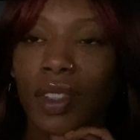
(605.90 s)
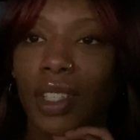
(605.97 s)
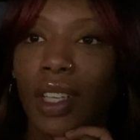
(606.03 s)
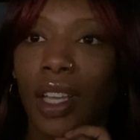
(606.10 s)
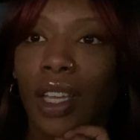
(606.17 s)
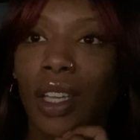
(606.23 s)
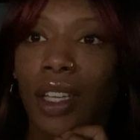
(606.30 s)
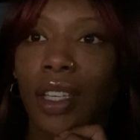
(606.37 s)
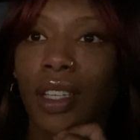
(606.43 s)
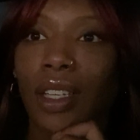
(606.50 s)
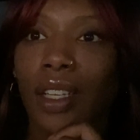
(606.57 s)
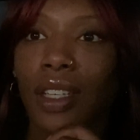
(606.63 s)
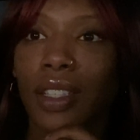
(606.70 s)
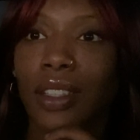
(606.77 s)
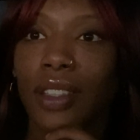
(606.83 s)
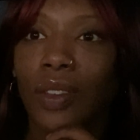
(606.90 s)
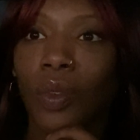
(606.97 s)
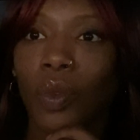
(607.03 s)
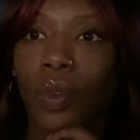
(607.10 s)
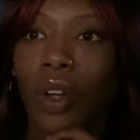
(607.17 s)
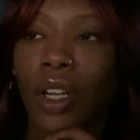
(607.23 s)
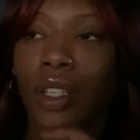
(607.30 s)
And
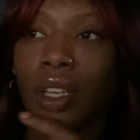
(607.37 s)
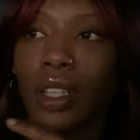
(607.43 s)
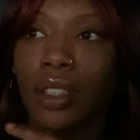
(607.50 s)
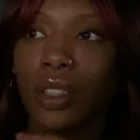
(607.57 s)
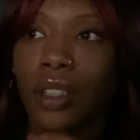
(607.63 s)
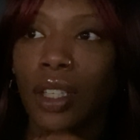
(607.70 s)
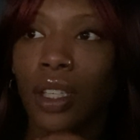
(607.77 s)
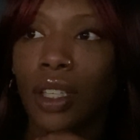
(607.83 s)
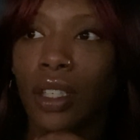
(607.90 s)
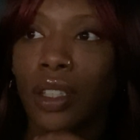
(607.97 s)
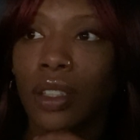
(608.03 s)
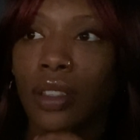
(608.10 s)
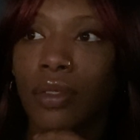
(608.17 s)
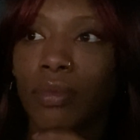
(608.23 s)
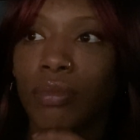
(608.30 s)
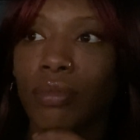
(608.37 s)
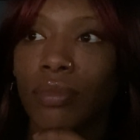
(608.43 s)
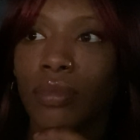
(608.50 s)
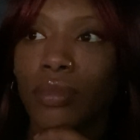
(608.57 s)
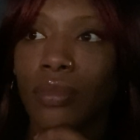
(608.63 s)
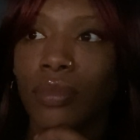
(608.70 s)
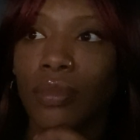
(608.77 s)
another thing,
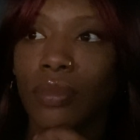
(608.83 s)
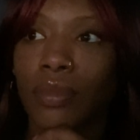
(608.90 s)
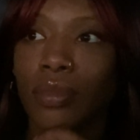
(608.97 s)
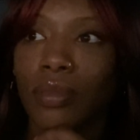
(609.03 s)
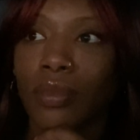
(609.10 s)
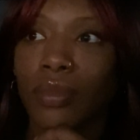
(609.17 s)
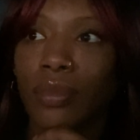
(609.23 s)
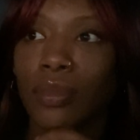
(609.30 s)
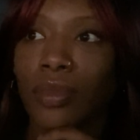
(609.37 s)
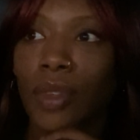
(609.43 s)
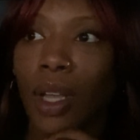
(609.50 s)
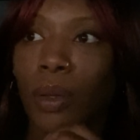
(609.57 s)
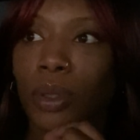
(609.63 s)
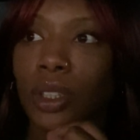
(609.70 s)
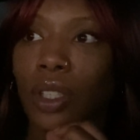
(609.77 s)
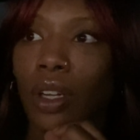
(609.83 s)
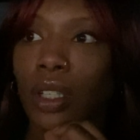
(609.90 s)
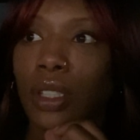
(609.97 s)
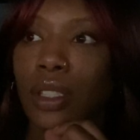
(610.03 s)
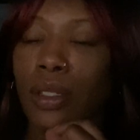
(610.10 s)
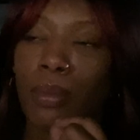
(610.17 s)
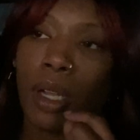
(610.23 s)
I was
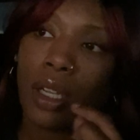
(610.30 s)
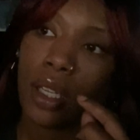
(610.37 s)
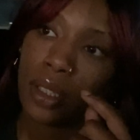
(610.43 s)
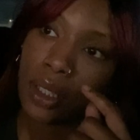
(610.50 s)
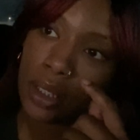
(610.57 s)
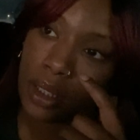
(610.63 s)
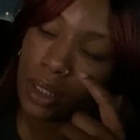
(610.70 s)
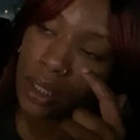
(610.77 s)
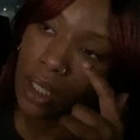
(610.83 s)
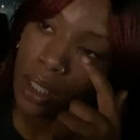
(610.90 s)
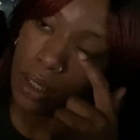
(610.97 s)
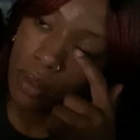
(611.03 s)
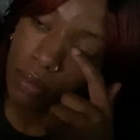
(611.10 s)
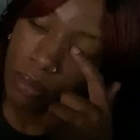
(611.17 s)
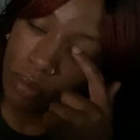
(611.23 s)
talking to my cousin today,